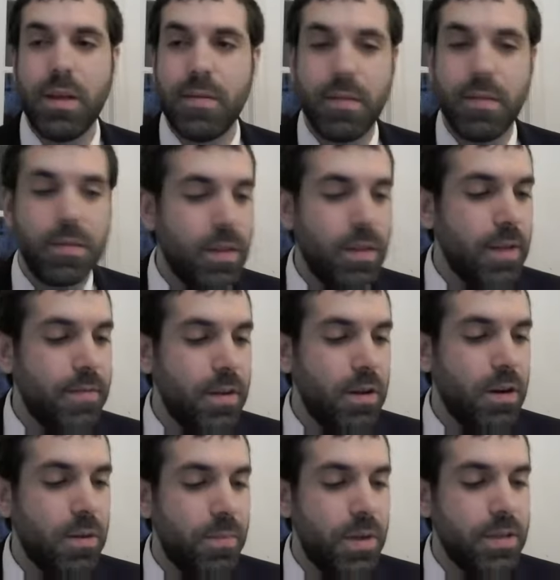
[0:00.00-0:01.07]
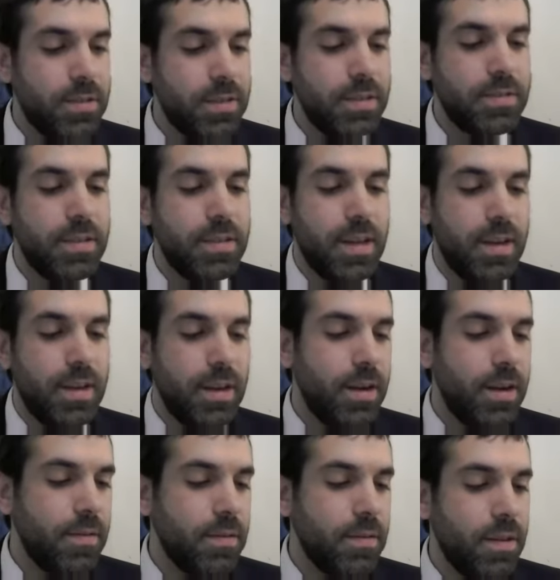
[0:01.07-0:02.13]
Verse 11 on page
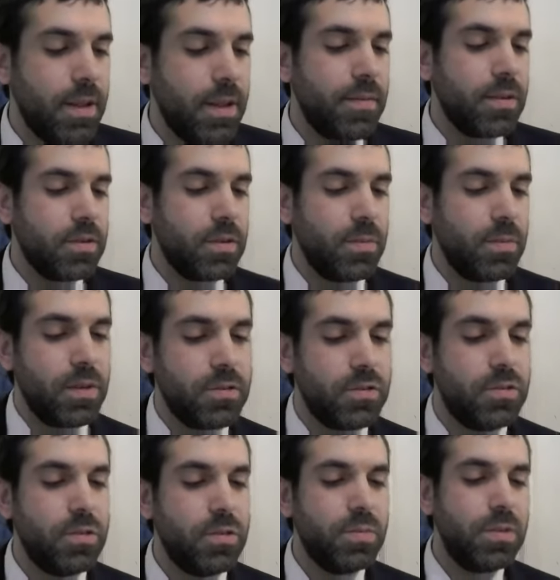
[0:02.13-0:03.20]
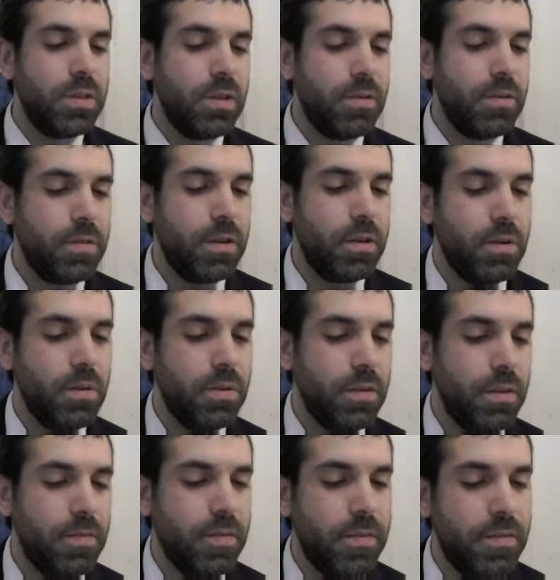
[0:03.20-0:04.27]
699, verse 11, it shall be a jubilee year for you,
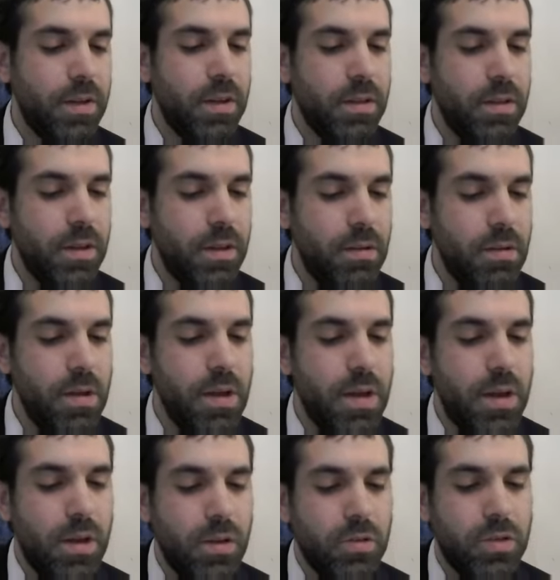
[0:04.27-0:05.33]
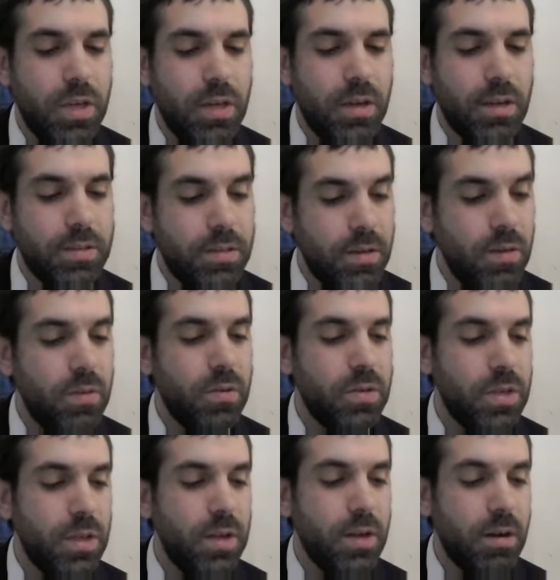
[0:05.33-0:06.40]
this 50th year. You shall not sow, you
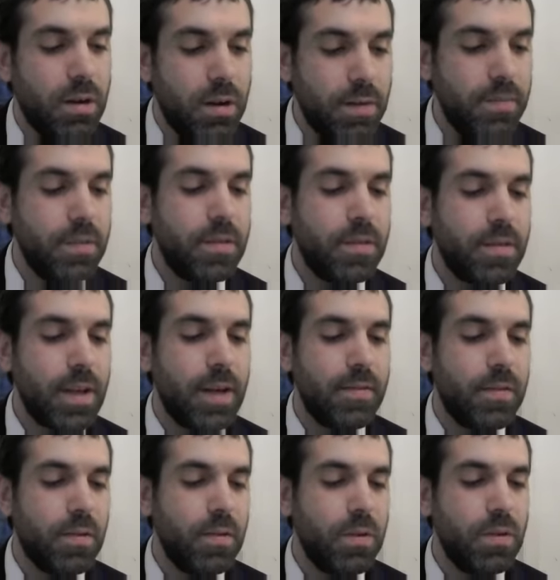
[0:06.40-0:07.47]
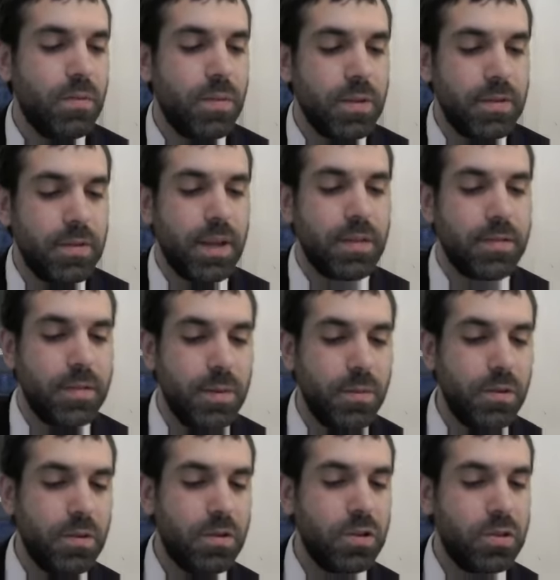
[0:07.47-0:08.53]
shall not harvest. Its aftergrowth, once again,
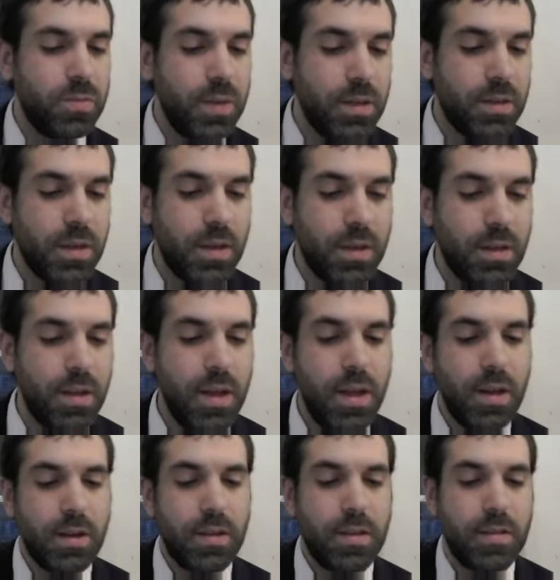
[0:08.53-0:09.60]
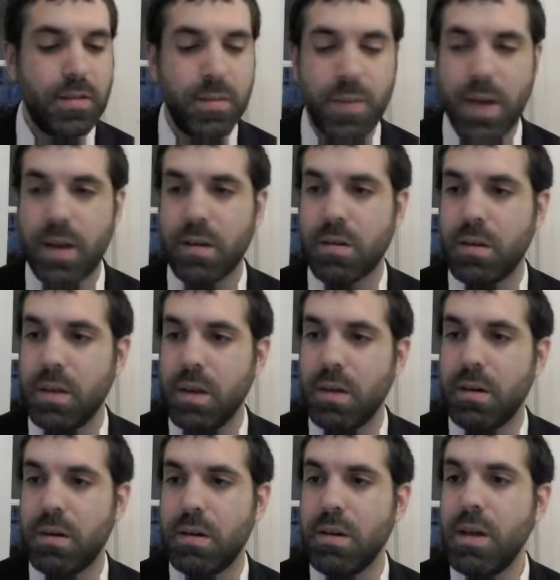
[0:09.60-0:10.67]
similar to Shemitah, to the sabbatical
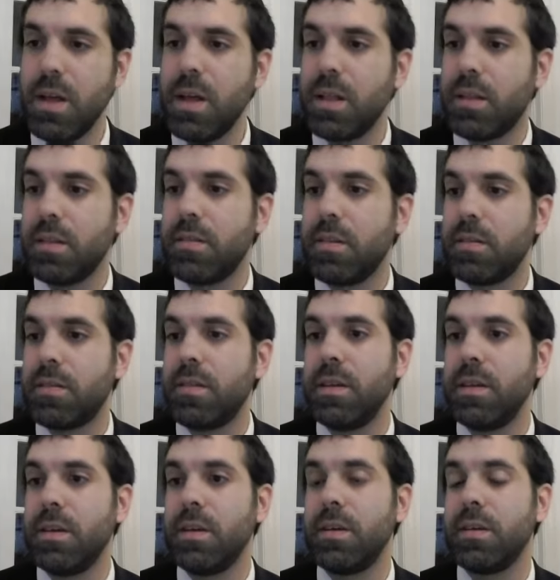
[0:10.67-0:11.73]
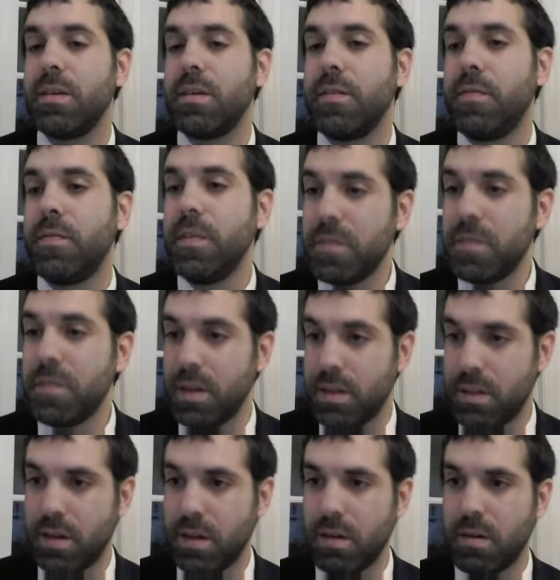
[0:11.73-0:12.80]
year. This is the
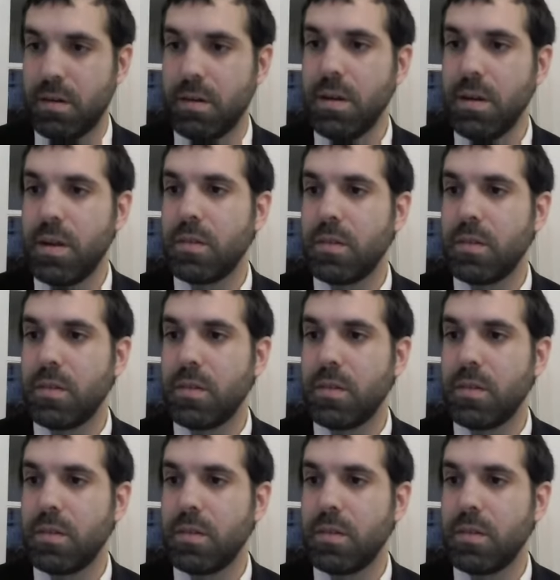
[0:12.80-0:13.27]
50th year.